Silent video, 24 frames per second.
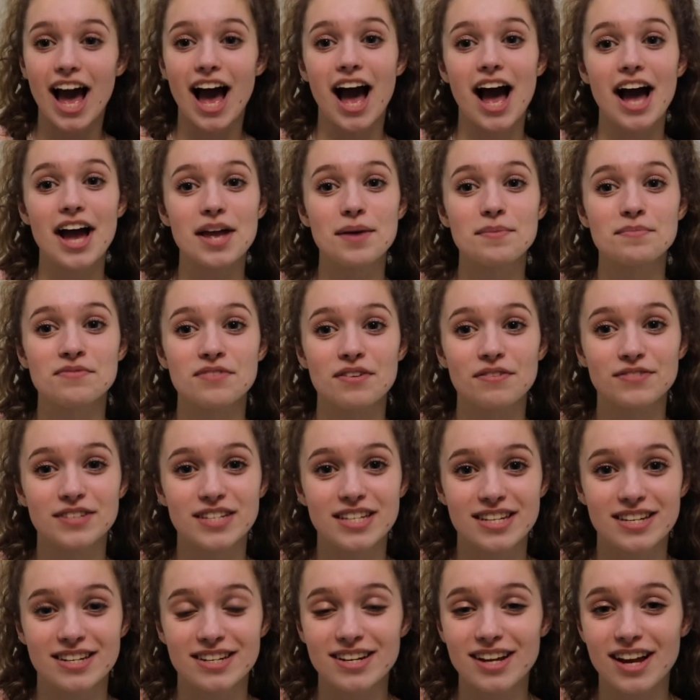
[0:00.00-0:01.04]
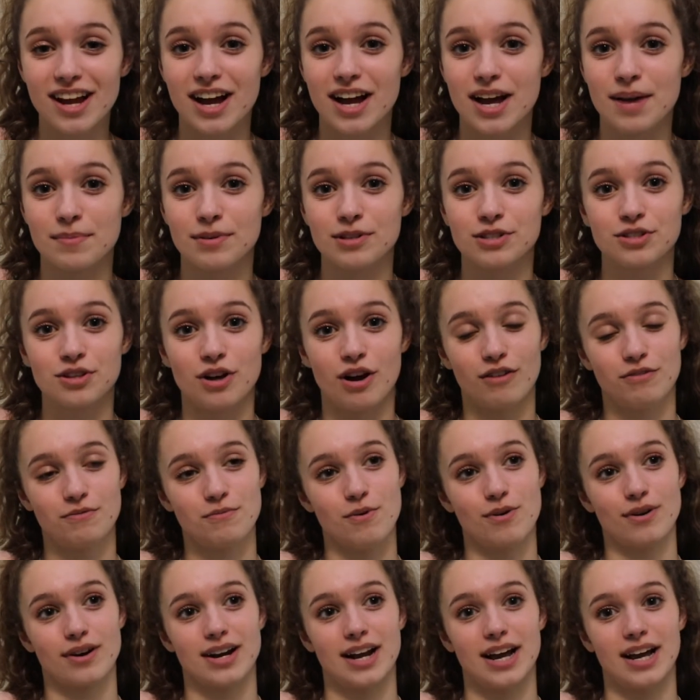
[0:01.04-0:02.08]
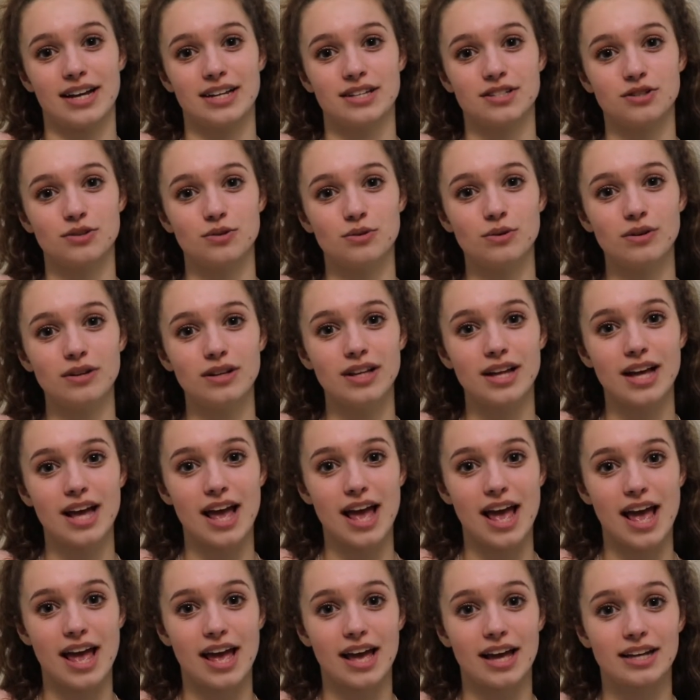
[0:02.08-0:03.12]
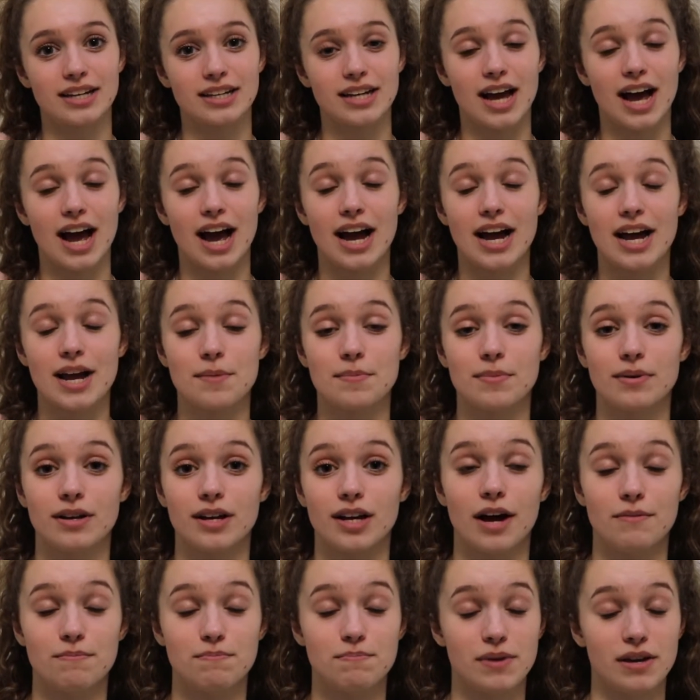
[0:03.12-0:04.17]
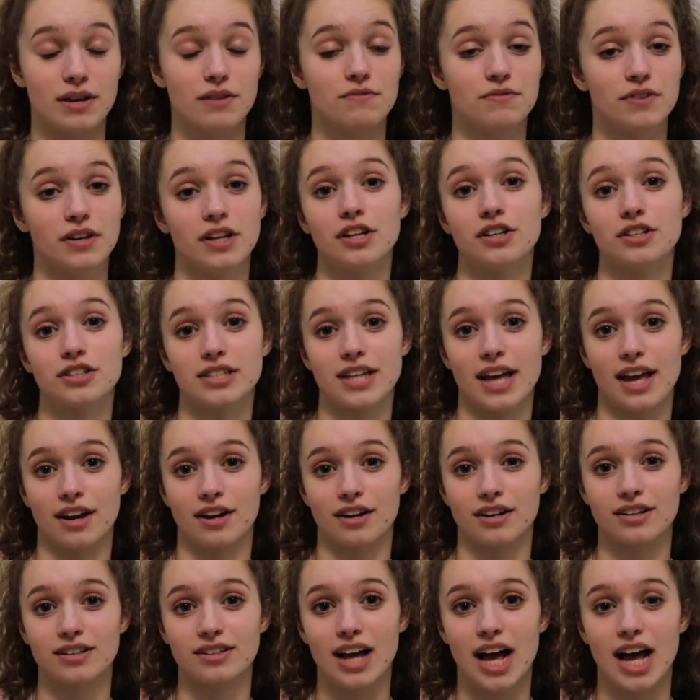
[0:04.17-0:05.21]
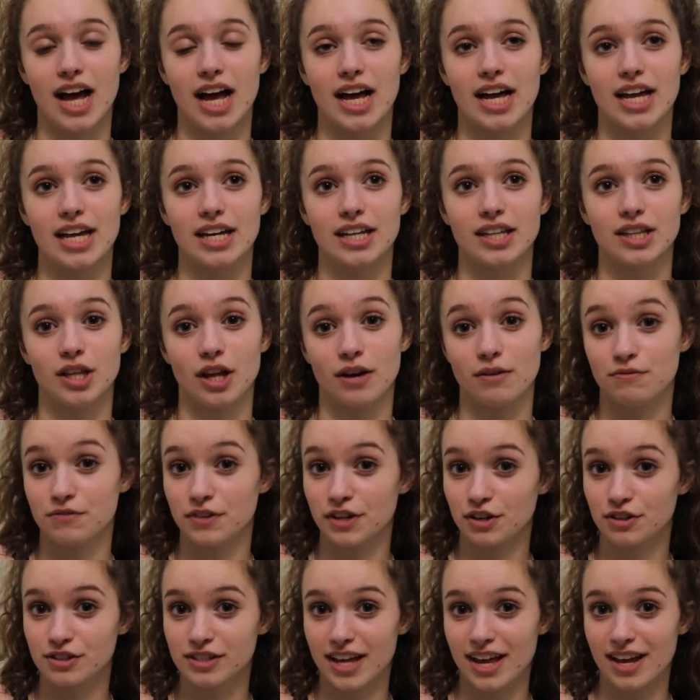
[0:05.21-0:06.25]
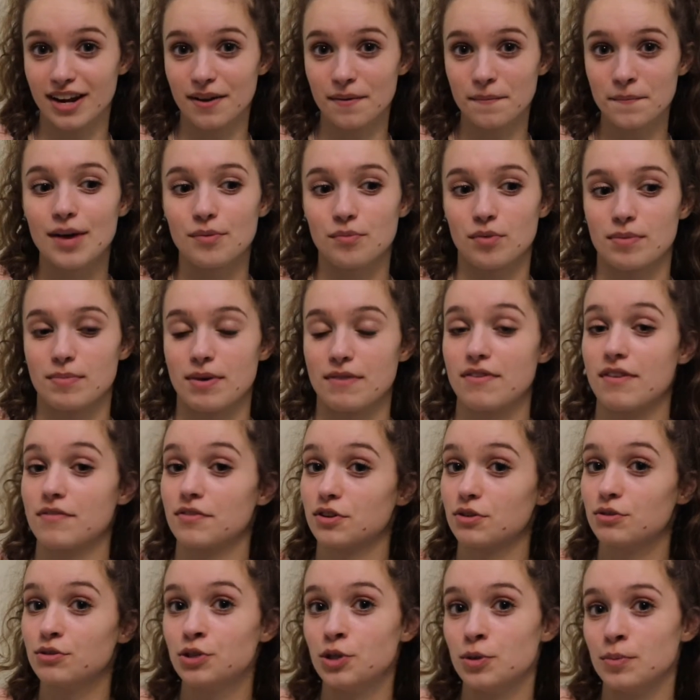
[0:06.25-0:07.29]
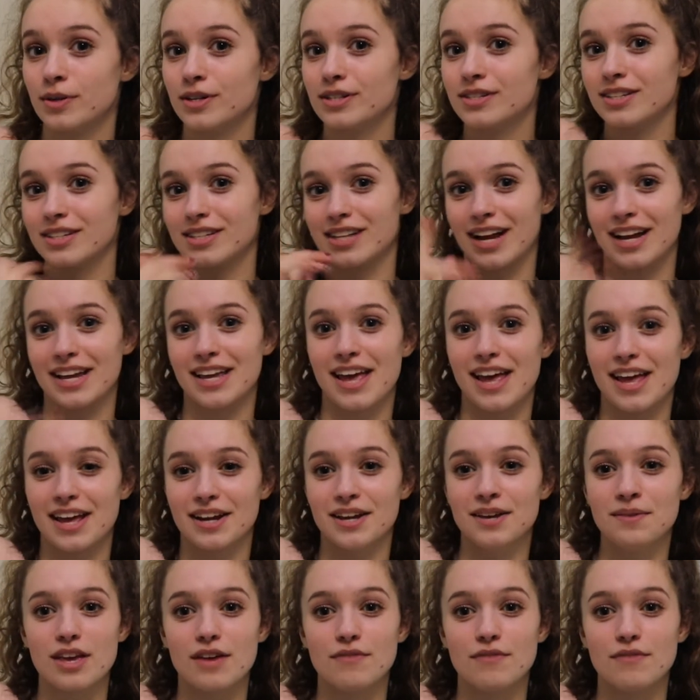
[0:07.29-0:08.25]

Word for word: I am 15, I am a sophomore in high school, and I'm a big figure skater. I love figure skating. One of my favorite YouTubers is iKatie.